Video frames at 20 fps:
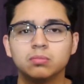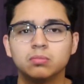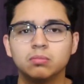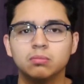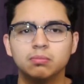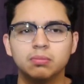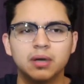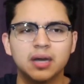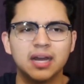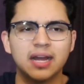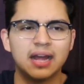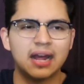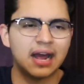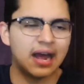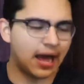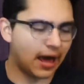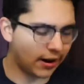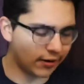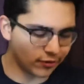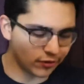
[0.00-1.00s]
but
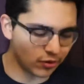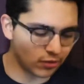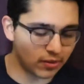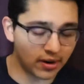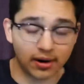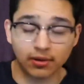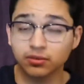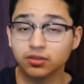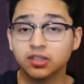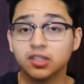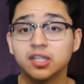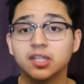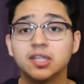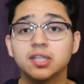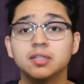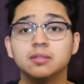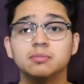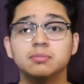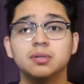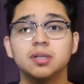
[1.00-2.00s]
I don't know what I was
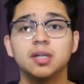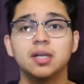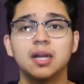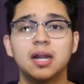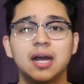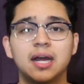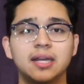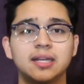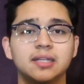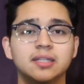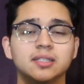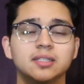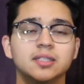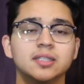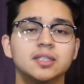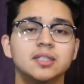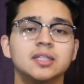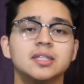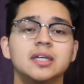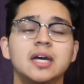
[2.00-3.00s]
thinking, but I
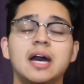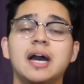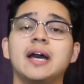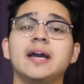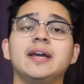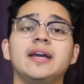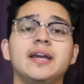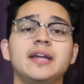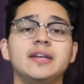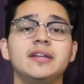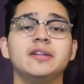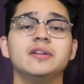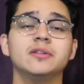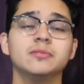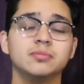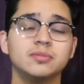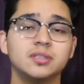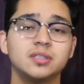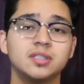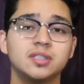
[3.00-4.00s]
I ended up
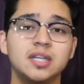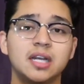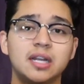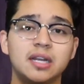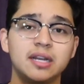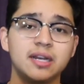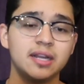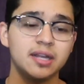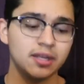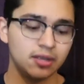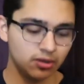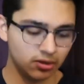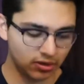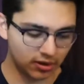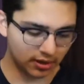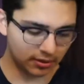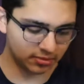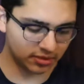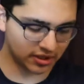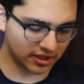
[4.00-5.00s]
selling it, you know
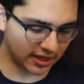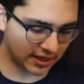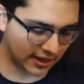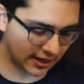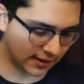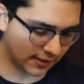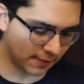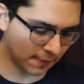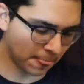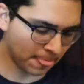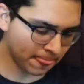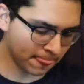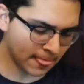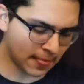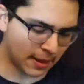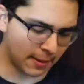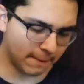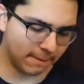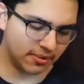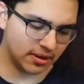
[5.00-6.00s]
what I'm saying?
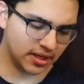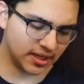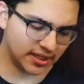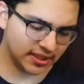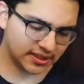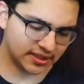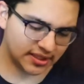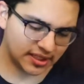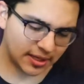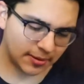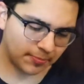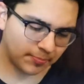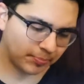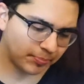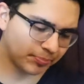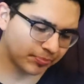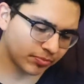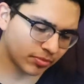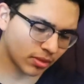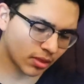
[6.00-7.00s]
But
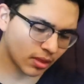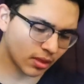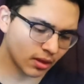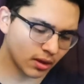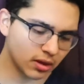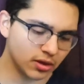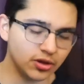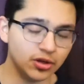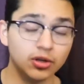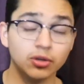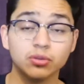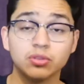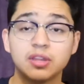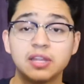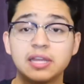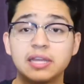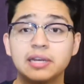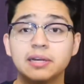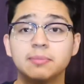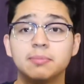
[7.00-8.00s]
you know,
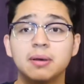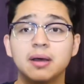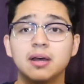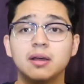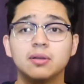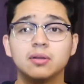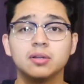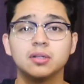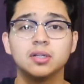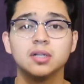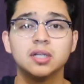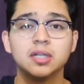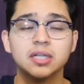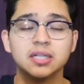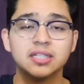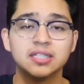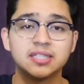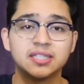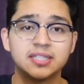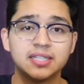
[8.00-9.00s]
thinking about
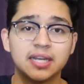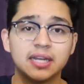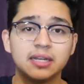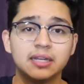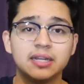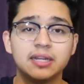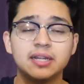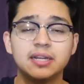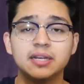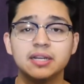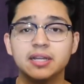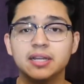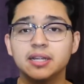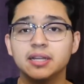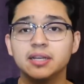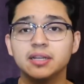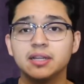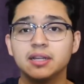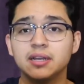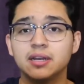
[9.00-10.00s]
selling
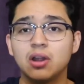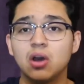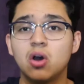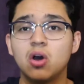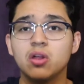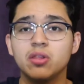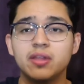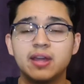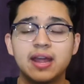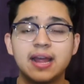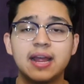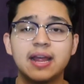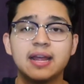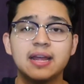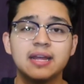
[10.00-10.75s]
and, and all that,